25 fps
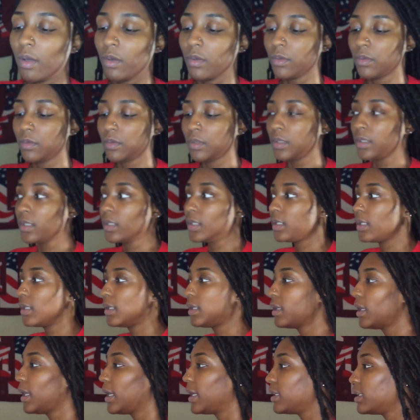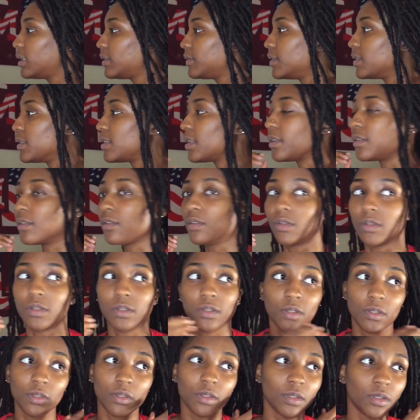wow. I love this hair
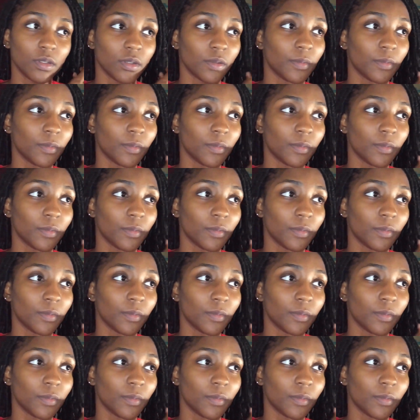store.